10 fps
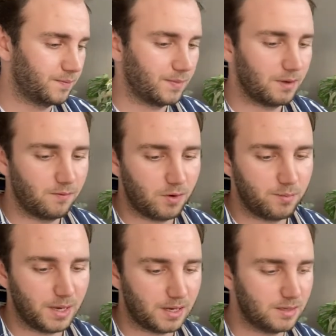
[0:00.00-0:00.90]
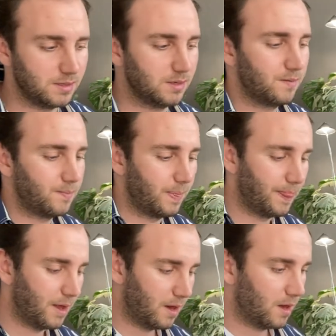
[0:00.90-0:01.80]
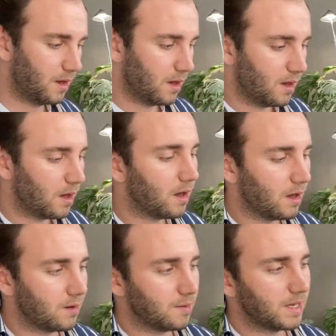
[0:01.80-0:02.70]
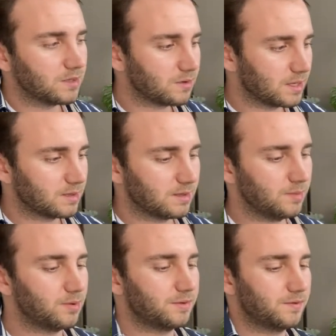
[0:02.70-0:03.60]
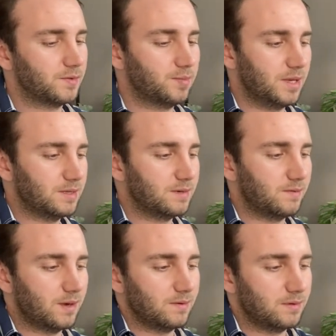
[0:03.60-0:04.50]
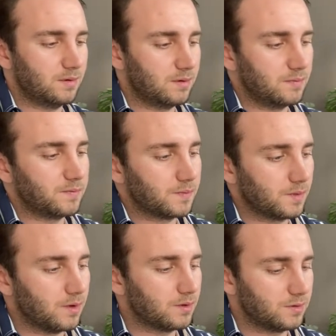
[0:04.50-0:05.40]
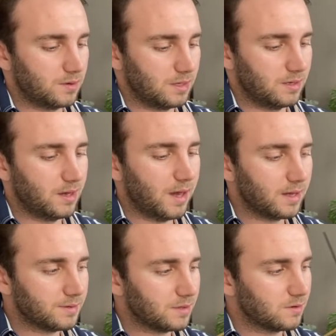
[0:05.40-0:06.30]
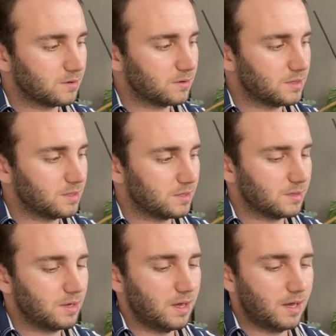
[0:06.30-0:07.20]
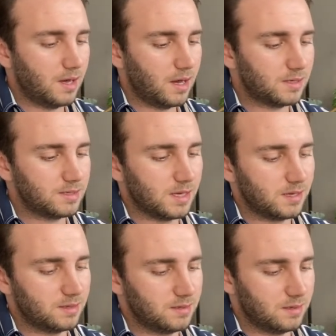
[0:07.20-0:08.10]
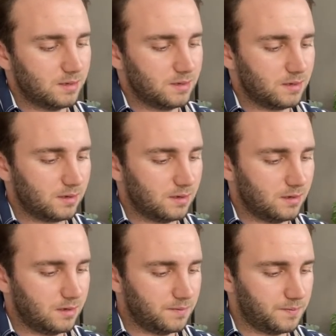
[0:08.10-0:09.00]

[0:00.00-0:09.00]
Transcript: for packaging. As you can see, both of the plants are also in healthy condition. I checked the